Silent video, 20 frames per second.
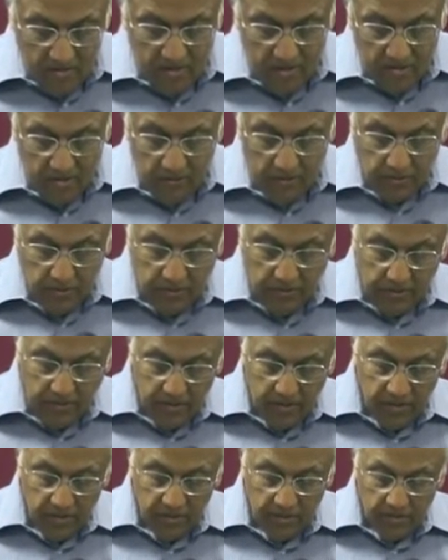And those who have
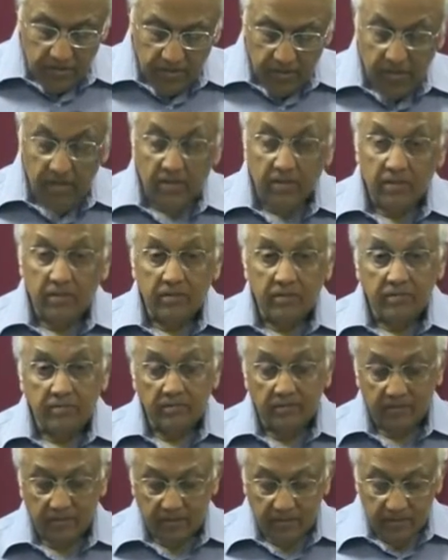ears to hear
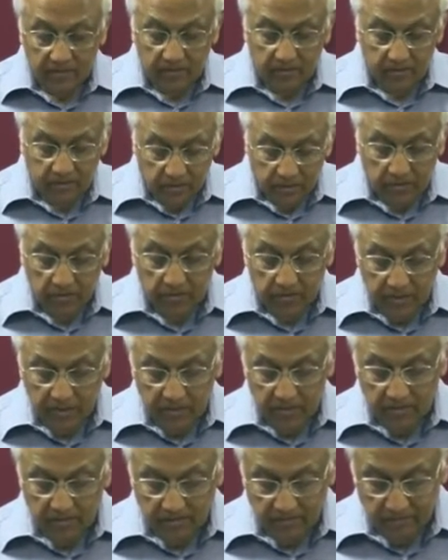should
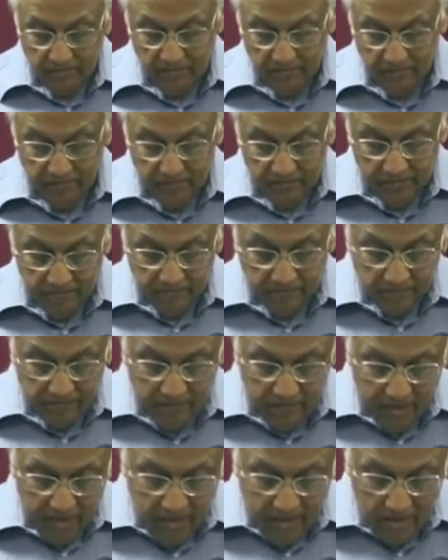hear.
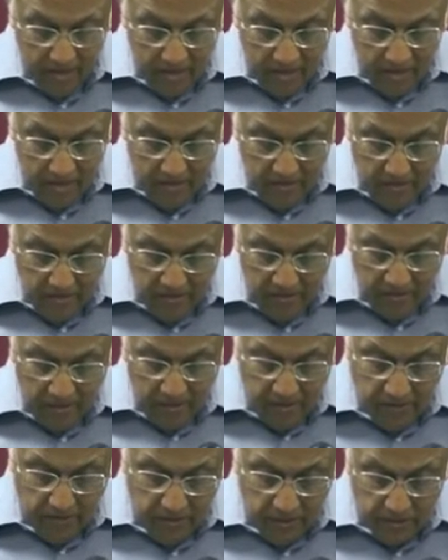Let me
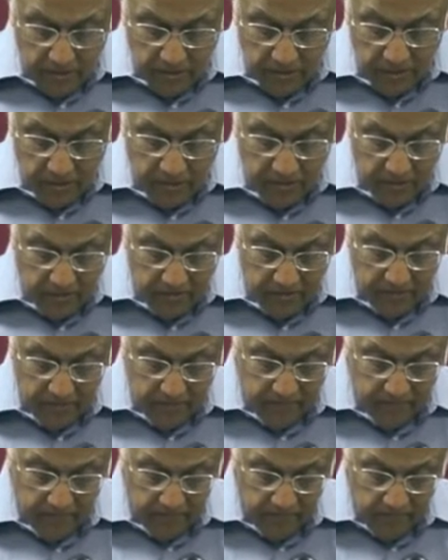read a verse.
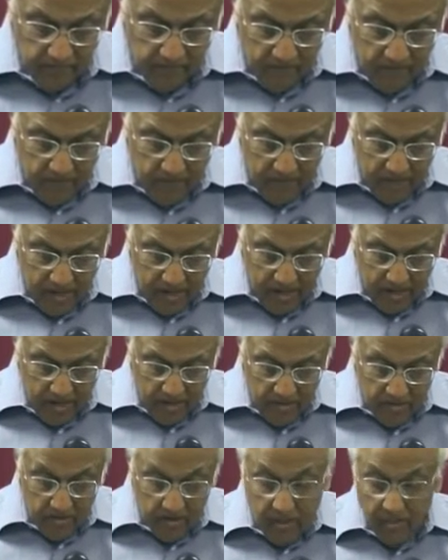
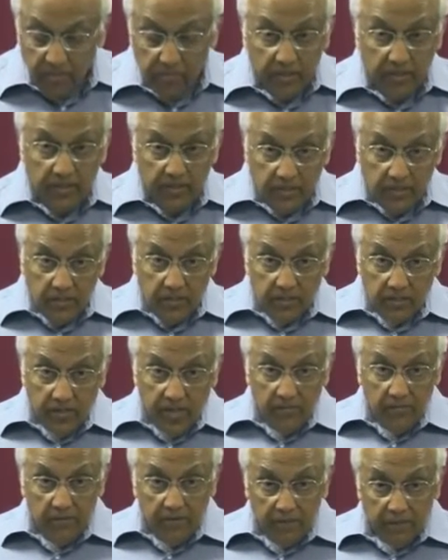So that's why Jesus
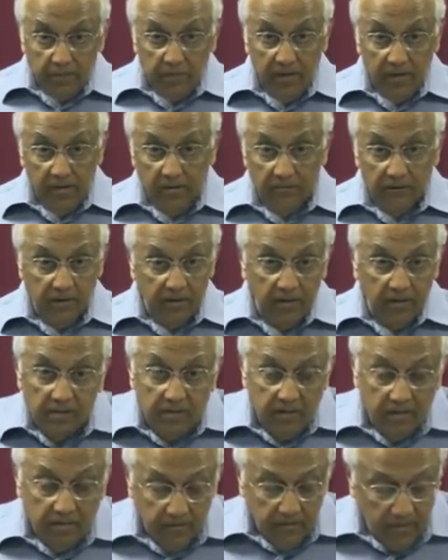came to explain the Father
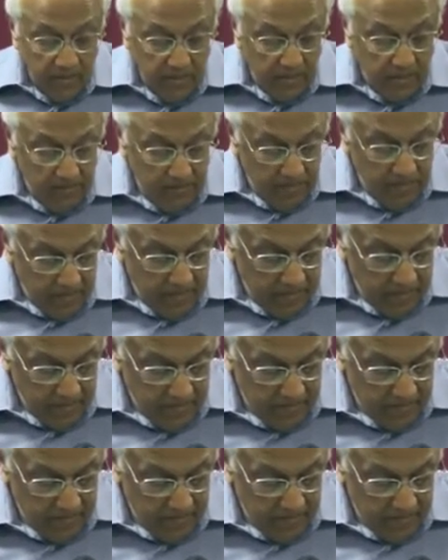and they couldn't accept it.